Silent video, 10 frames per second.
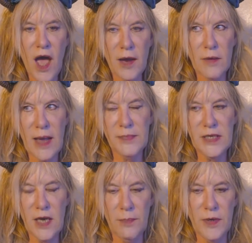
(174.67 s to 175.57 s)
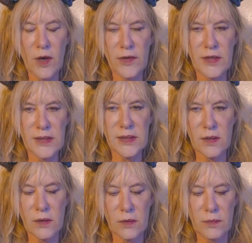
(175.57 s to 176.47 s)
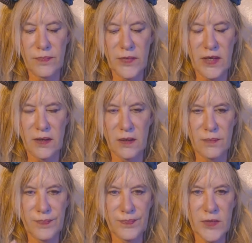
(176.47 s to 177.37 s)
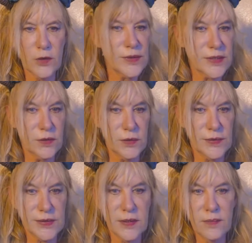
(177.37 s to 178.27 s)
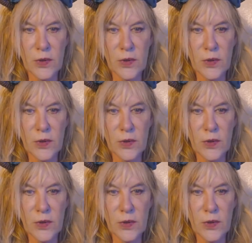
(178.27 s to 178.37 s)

I wrapped it up in all these little like crystals,